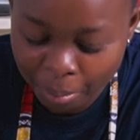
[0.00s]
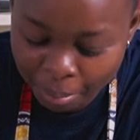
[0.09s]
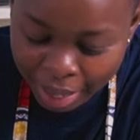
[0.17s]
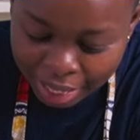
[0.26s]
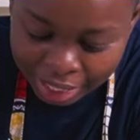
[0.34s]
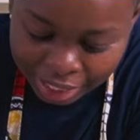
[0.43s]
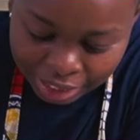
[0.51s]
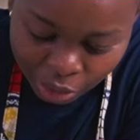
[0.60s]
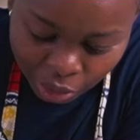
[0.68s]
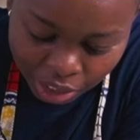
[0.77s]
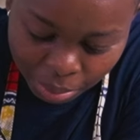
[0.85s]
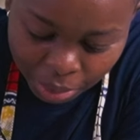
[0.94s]
my
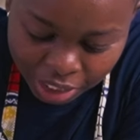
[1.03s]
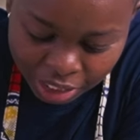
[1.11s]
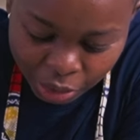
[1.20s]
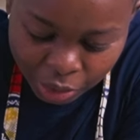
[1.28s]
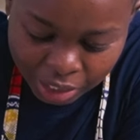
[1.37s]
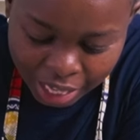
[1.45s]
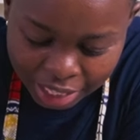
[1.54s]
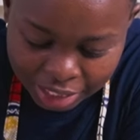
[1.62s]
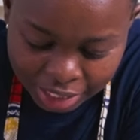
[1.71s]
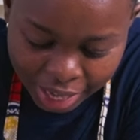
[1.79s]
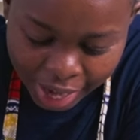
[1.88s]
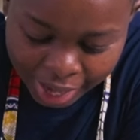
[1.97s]
sauteed potatoes
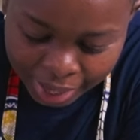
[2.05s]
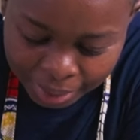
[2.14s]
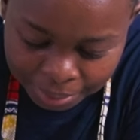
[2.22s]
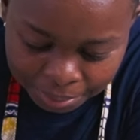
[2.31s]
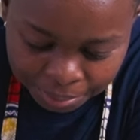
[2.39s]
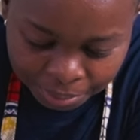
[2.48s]
a try.